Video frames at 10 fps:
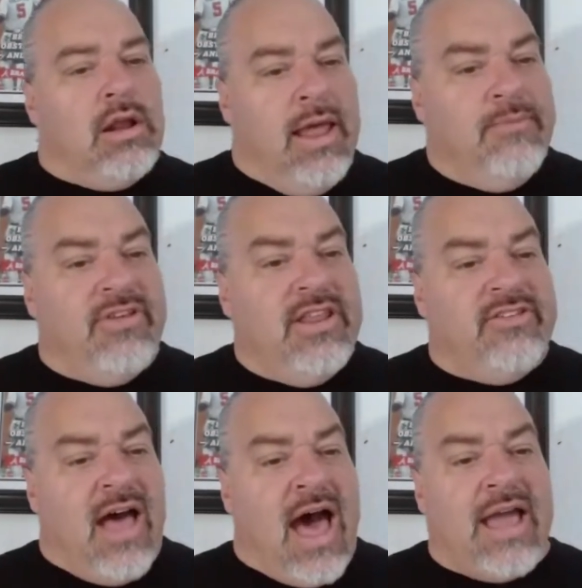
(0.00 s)
Clemson
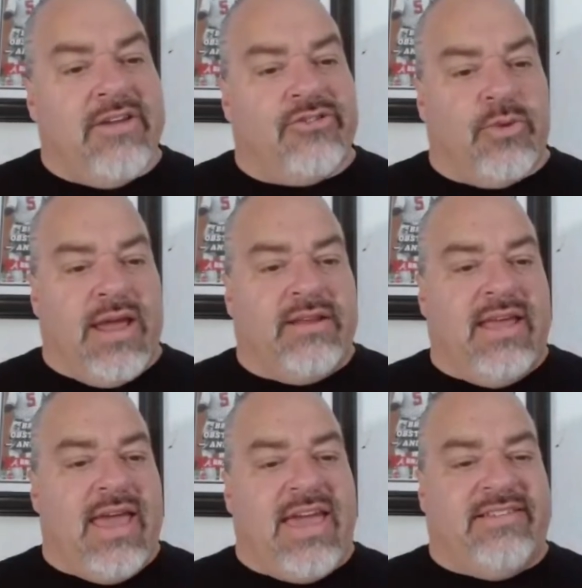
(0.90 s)
is the highest
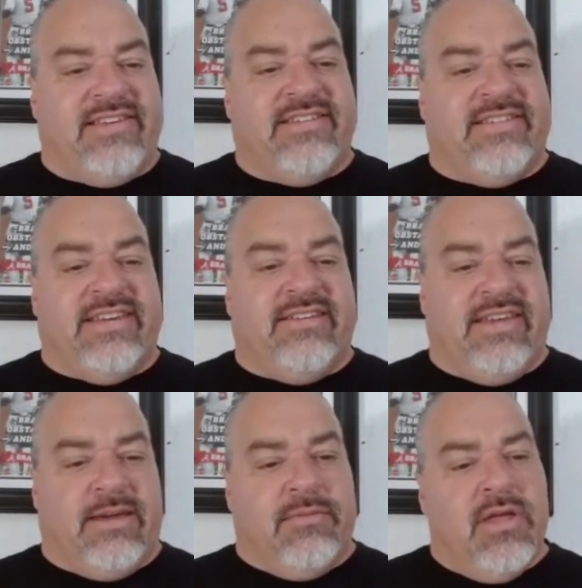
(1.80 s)
ranked ACC
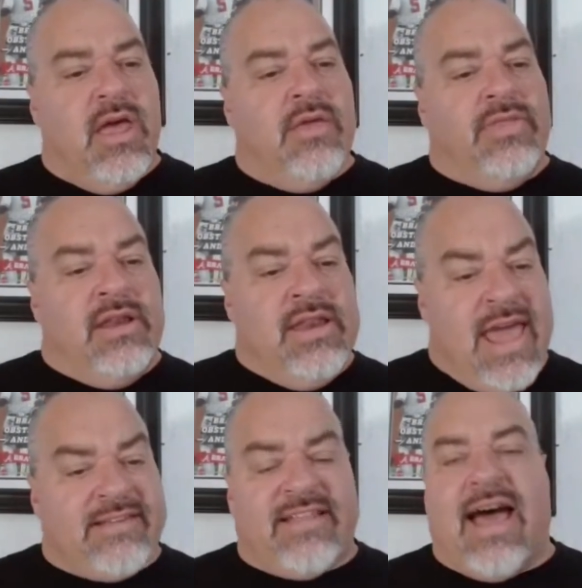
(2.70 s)
team. The
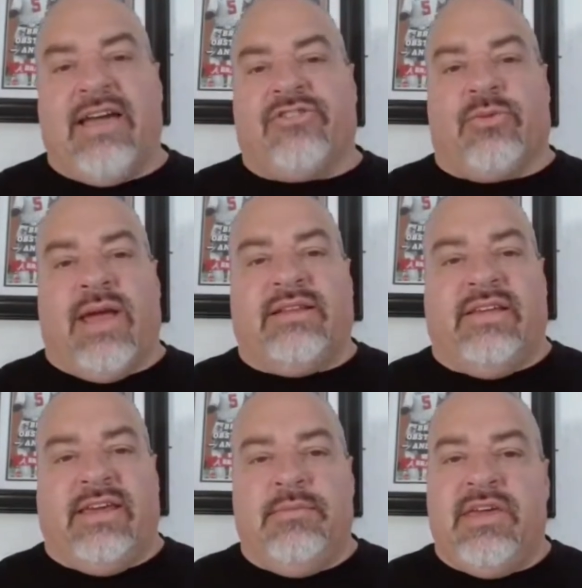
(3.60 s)
next highest
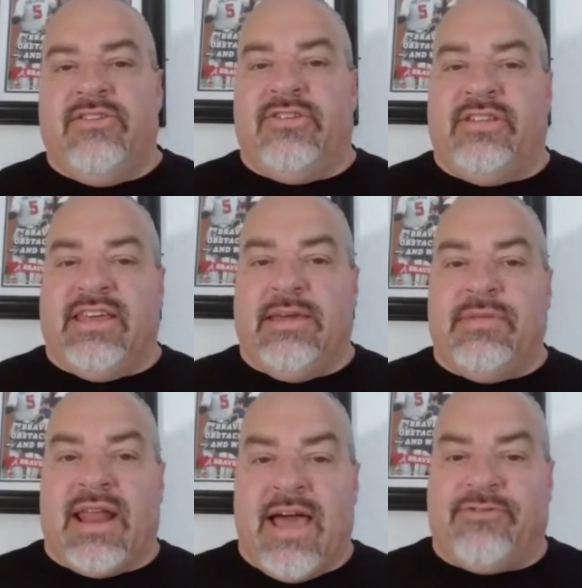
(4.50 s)
ranked team is a
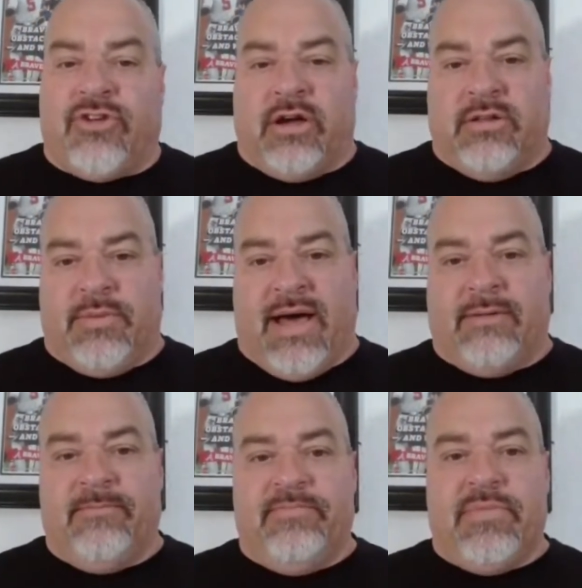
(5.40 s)
team that I've talked about,